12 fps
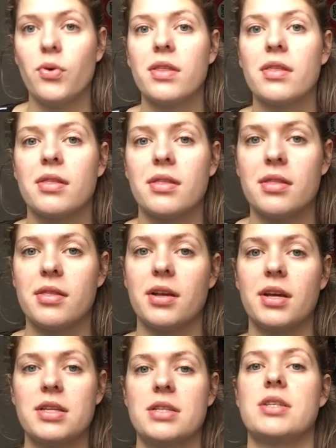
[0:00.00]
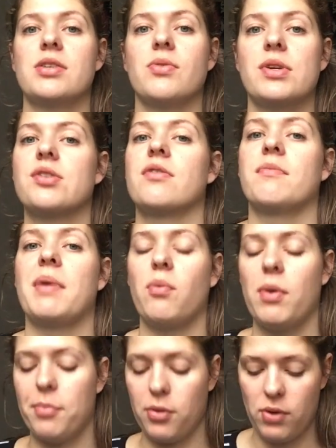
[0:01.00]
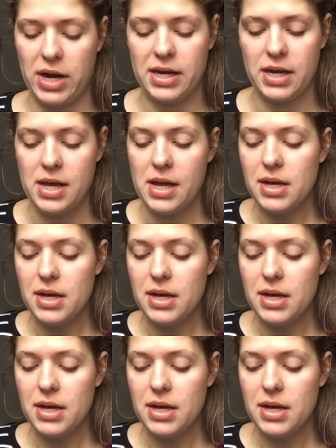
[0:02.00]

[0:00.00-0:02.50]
with the continuation of my WIP parade.